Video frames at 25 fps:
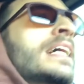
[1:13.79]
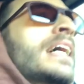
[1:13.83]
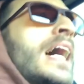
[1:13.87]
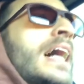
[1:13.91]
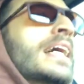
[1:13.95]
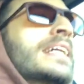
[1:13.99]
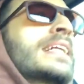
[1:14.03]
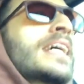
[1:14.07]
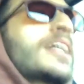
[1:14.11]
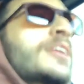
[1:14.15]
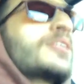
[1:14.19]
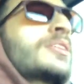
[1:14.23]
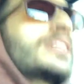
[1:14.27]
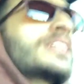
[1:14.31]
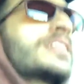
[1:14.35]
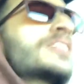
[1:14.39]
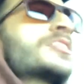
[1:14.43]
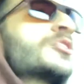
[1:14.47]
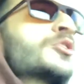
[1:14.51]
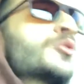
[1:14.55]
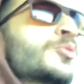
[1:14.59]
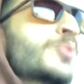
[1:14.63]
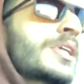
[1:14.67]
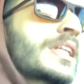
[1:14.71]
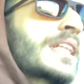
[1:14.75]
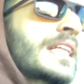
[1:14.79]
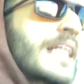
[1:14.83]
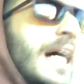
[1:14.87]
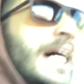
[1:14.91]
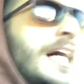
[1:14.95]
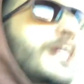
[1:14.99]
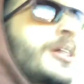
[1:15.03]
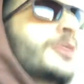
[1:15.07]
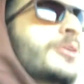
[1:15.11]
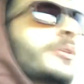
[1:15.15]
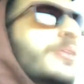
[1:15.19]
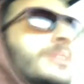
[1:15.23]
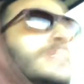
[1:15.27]
And now this is
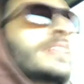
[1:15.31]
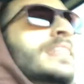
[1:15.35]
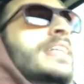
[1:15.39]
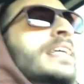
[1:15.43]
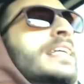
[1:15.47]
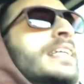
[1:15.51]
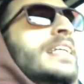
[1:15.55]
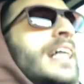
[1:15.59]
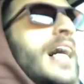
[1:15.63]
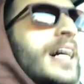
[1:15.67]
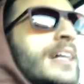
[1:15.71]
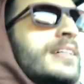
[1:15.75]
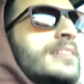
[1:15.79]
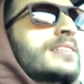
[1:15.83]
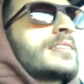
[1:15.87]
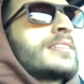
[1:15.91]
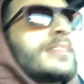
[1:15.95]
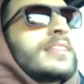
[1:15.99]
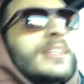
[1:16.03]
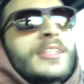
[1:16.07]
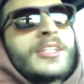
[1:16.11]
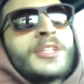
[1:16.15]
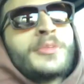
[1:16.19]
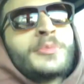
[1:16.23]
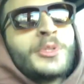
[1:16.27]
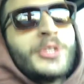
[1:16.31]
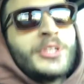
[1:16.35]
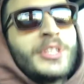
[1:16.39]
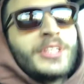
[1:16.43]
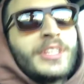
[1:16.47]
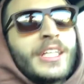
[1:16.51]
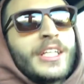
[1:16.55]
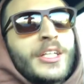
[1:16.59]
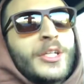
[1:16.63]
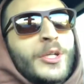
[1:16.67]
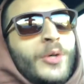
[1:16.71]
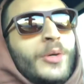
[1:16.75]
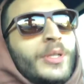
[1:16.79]
without us in the
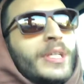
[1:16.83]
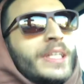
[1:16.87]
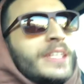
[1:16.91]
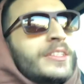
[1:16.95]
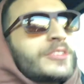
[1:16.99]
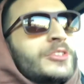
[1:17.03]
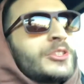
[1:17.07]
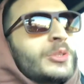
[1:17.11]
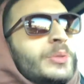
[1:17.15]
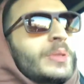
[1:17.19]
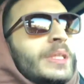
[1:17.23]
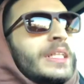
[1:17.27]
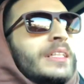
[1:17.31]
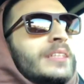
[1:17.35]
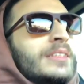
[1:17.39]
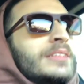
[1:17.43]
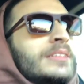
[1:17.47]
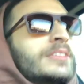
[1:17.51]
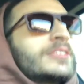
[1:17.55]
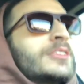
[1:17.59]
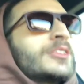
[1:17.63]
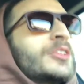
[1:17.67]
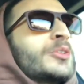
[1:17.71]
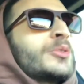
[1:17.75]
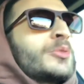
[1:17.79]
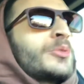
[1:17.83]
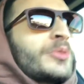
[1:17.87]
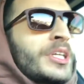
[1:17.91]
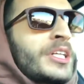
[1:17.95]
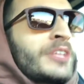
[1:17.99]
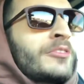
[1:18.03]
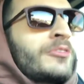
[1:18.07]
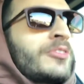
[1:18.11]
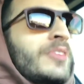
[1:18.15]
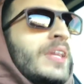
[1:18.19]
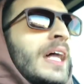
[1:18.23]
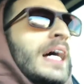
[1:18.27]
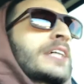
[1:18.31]
community going into it,
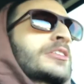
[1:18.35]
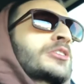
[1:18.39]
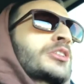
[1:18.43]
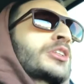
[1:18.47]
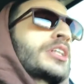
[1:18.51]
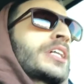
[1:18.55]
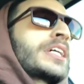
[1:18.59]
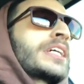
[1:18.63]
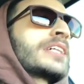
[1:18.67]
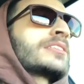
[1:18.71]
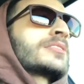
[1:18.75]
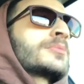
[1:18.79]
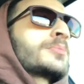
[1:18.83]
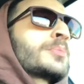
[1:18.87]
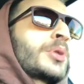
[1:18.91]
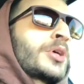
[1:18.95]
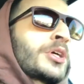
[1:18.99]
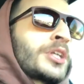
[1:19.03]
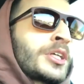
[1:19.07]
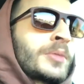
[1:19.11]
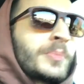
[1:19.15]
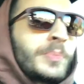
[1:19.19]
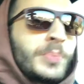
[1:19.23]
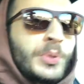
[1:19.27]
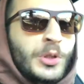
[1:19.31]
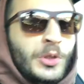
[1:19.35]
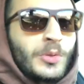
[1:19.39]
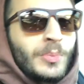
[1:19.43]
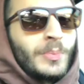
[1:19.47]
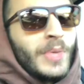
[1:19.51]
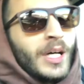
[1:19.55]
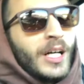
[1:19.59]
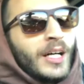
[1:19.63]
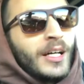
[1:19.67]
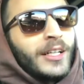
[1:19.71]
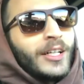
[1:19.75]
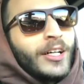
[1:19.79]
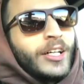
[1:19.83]
reflashing it, putting boot
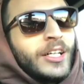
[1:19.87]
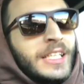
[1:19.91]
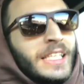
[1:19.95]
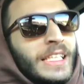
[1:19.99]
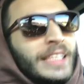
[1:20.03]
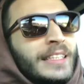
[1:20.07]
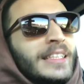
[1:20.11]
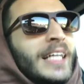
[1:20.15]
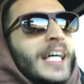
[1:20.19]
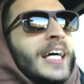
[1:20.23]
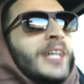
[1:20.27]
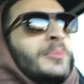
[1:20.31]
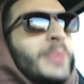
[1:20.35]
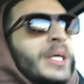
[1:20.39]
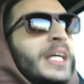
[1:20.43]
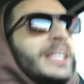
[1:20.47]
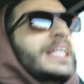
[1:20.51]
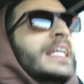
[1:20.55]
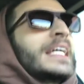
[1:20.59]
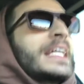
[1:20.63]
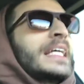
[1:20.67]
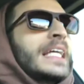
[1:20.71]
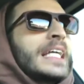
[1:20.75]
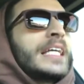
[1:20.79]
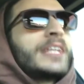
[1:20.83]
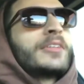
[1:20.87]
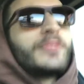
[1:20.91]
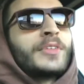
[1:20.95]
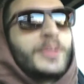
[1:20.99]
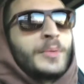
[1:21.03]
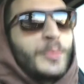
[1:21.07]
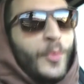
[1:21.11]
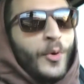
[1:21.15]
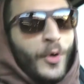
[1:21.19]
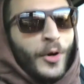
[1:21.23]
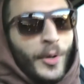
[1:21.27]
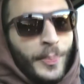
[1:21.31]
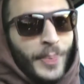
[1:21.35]
mod on it, and making even
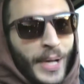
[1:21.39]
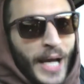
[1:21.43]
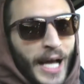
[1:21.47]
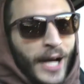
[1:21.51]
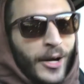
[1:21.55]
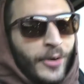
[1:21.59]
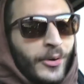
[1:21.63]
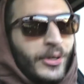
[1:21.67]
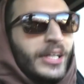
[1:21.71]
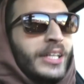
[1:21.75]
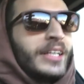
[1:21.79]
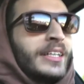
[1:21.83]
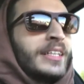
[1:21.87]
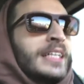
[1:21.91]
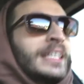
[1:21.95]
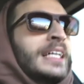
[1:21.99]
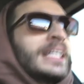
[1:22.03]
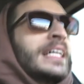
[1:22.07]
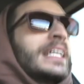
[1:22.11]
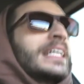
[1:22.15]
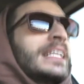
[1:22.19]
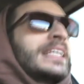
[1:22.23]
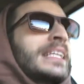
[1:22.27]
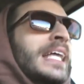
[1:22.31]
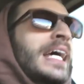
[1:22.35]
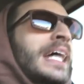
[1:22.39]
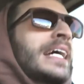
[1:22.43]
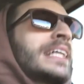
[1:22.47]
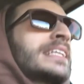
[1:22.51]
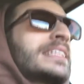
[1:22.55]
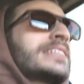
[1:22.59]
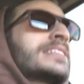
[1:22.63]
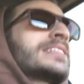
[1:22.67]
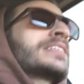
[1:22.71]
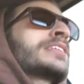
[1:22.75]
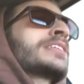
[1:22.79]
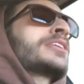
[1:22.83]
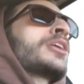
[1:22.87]
more power. That
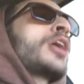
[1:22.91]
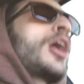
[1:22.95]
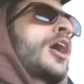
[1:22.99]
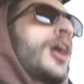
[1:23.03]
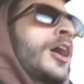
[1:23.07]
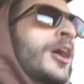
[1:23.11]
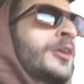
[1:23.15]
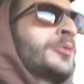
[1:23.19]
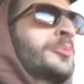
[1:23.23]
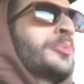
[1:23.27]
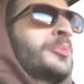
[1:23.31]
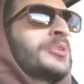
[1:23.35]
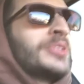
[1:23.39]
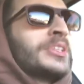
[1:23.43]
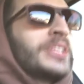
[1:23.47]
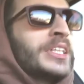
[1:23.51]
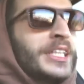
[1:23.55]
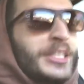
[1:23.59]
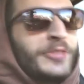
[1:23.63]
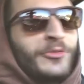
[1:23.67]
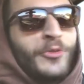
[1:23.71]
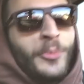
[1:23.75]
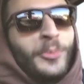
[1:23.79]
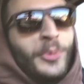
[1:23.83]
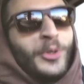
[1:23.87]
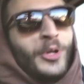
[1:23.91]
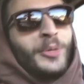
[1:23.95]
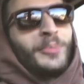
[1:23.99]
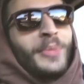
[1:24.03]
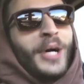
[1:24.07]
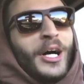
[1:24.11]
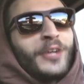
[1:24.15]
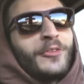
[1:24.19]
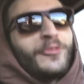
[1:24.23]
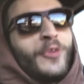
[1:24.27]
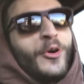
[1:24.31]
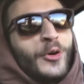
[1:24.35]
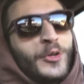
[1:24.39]
is an unbelievable
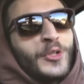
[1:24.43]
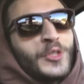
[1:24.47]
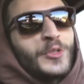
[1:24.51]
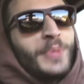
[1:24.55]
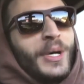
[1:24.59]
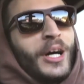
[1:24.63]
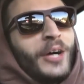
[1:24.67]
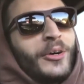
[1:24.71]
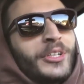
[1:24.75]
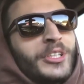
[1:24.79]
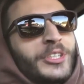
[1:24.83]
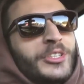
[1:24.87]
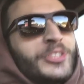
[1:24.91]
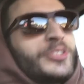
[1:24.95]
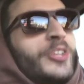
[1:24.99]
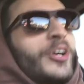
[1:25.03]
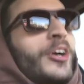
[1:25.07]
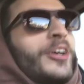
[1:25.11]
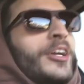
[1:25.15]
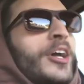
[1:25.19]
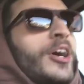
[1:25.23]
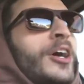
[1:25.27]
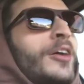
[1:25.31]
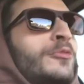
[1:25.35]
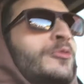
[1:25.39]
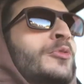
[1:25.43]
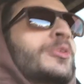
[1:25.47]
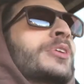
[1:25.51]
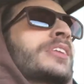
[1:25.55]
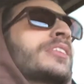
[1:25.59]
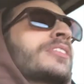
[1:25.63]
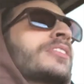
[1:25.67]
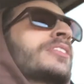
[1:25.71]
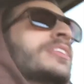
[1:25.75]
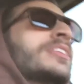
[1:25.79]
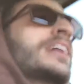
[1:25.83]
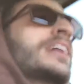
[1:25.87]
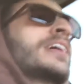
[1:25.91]
amount of horsepower to start off with.
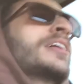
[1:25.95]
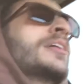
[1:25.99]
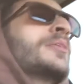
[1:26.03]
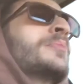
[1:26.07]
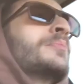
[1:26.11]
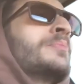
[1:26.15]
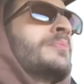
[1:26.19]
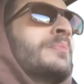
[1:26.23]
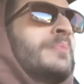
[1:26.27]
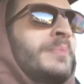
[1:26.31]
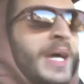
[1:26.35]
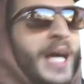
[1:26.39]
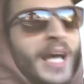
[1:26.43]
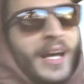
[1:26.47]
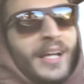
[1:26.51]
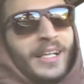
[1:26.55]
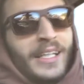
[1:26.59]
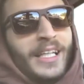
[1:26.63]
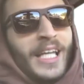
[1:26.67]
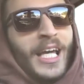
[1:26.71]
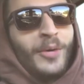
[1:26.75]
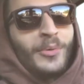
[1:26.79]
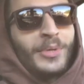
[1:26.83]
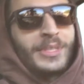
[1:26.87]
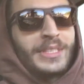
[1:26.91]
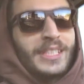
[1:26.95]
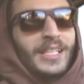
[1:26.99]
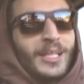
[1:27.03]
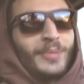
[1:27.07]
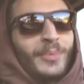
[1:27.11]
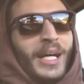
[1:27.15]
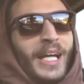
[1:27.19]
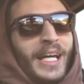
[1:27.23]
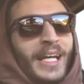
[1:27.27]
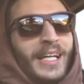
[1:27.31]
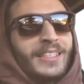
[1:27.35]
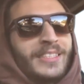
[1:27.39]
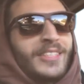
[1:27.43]
Man, I can't wait to get my
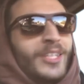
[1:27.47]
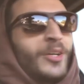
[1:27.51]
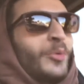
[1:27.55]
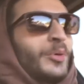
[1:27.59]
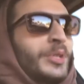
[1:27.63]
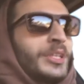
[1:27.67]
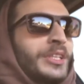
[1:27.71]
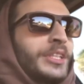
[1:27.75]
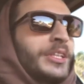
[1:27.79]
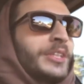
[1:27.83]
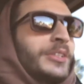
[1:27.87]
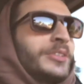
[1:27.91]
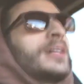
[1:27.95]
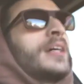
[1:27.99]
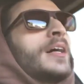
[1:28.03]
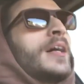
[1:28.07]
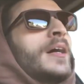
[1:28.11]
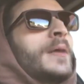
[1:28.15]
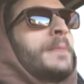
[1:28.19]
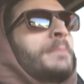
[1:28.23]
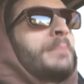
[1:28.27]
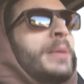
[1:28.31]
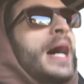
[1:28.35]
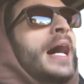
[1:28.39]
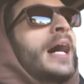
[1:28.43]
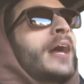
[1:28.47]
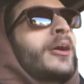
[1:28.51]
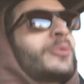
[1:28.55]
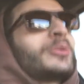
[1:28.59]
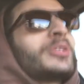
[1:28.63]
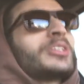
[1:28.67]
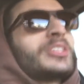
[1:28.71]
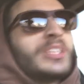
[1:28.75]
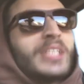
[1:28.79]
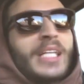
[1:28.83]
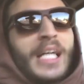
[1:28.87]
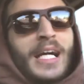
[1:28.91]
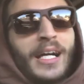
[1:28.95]
hands on one of those.
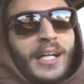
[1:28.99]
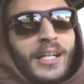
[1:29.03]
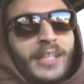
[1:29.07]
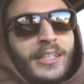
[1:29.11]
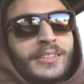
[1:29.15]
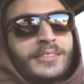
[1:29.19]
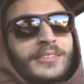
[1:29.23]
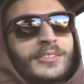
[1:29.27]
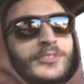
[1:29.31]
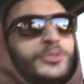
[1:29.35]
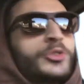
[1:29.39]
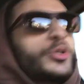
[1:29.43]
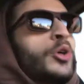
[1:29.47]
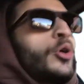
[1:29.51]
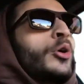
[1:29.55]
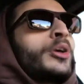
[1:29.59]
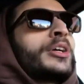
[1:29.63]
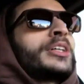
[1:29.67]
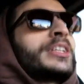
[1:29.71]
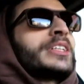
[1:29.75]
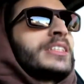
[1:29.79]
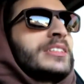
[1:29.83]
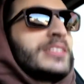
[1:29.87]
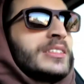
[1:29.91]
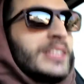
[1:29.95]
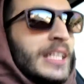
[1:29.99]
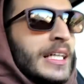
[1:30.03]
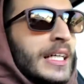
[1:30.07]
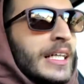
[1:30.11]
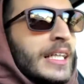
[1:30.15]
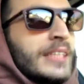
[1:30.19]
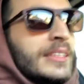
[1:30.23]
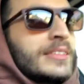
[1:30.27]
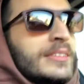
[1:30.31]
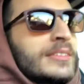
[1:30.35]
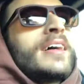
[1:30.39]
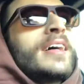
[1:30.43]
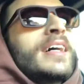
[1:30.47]
Power's there, torque is there.
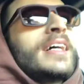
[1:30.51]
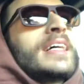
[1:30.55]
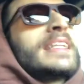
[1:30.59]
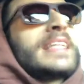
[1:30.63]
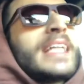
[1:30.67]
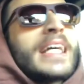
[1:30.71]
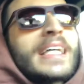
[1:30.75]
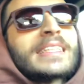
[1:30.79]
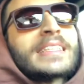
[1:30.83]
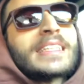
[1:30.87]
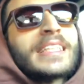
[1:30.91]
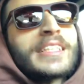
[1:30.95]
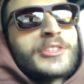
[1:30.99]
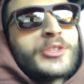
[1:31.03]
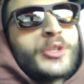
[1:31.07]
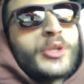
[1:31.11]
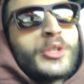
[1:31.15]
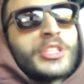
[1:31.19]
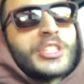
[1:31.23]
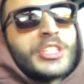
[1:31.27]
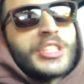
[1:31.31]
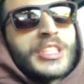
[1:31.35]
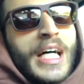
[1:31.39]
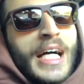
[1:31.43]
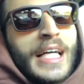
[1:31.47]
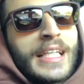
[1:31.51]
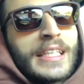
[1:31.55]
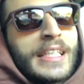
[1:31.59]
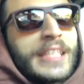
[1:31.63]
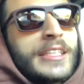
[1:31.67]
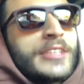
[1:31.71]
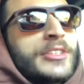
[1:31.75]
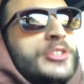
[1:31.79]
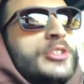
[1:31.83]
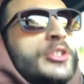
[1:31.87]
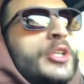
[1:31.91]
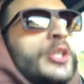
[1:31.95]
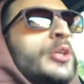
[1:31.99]
Next, let's go to styling.
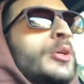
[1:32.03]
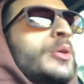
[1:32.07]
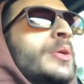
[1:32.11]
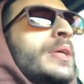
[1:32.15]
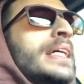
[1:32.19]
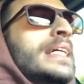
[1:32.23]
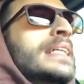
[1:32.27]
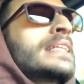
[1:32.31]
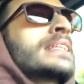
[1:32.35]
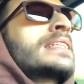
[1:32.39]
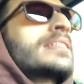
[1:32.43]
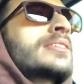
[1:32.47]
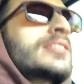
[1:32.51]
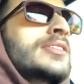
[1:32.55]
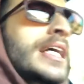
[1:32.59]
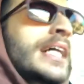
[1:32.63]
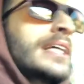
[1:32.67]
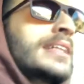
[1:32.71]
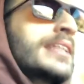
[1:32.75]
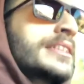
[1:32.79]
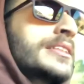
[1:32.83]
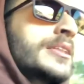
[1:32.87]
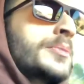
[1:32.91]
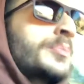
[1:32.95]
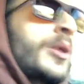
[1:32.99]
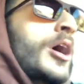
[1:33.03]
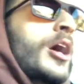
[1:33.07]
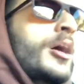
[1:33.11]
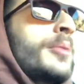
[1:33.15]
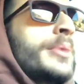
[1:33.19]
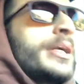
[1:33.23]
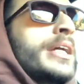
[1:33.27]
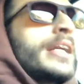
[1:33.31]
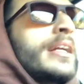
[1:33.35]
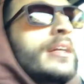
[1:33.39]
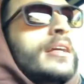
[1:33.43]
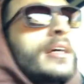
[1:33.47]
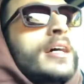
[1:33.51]
So in the styling
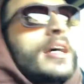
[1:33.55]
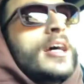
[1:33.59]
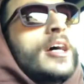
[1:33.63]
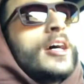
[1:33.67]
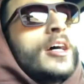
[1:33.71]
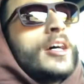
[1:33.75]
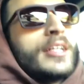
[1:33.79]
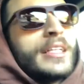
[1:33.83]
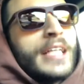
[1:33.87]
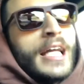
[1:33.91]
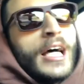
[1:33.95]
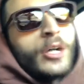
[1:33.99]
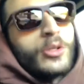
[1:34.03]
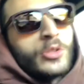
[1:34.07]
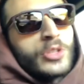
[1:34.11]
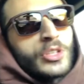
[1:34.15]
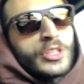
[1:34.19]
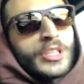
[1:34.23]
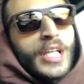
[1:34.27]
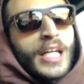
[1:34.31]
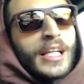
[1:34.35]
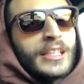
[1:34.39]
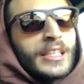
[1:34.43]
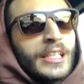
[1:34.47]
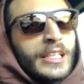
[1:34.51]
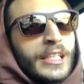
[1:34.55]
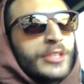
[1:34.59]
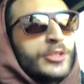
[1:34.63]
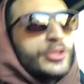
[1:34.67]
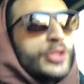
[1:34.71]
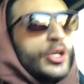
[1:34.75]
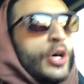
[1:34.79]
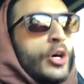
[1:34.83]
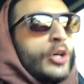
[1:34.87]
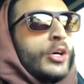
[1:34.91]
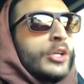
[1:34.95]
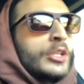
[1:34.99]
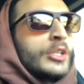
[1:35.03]
department, now, styling is
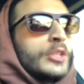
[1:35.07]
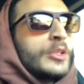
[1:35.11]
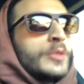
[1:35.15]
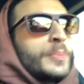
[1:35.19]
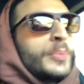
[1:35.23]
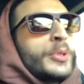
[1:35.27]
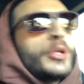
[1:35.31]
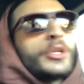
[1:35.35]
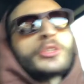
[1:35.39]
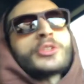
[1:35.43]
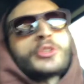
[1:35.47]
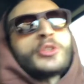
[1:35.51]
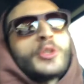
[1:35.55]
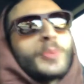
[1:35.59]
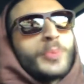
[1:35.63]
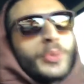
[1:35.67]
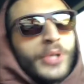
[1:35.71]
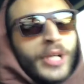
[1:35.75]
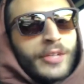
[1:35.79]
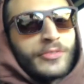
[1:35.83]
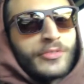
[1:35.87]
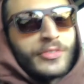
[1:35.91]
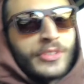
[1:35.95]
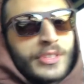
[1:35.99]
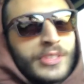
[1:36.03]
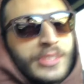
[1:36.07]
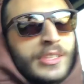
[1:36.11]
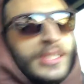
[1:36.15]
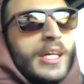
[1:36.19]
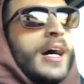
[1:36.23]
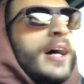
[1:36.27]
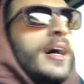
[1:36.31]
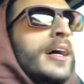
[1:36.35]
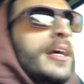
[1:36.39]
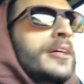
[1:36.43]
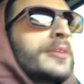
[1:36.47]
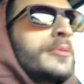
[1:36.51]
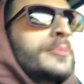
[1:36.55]
all personal preference.
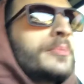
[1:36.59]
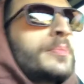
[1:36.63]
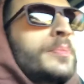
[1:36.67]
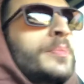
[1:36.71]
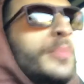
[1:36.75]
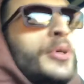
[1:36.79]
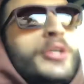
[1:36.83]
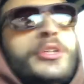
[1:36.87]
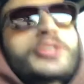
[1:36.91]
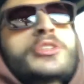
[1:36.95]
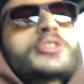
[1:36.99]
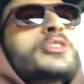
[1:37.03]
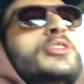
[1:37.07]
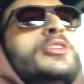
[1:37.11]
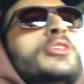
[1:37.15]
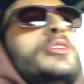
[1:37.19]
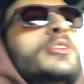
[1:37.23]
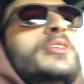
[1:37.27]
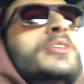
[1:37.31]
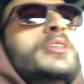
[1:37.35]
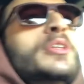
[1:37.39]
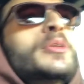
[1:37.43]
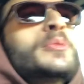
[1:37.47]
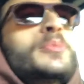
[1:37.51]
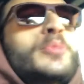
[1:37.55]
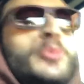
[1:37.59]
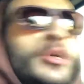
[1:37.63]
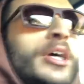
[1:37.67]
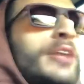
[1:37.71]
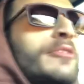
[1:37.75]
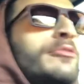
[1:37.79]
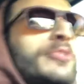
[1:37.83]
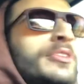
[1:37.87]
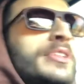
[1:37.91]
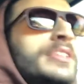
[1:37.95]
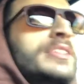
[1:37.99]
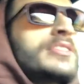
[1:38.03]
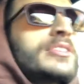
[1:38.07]
Alright, personal
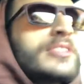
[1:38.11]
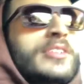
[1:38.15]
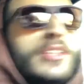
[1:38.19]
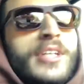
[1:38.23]
preference.